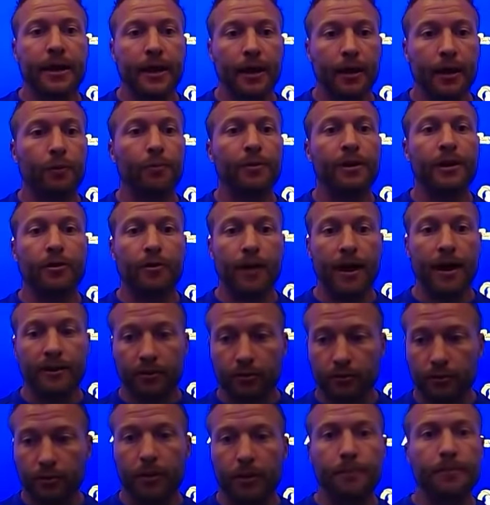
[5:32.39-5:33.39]
it'll be great
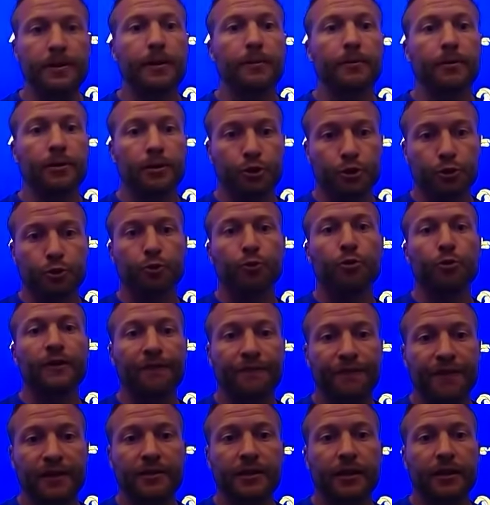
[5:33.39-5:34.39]
to really be able to truly
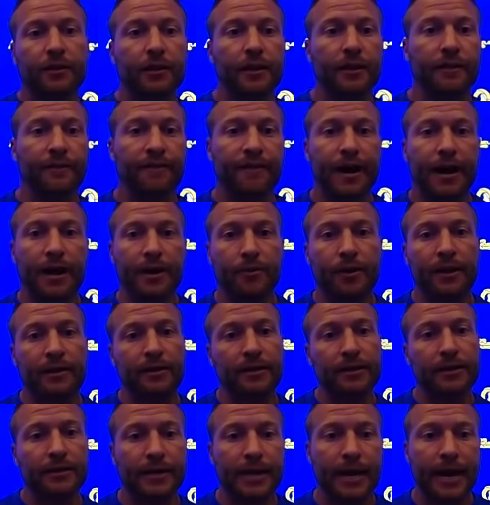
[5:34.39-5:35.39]
physically evaluate
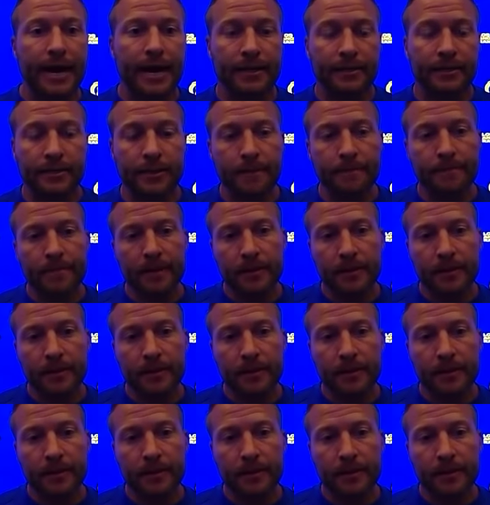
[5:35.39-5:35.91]
these guys.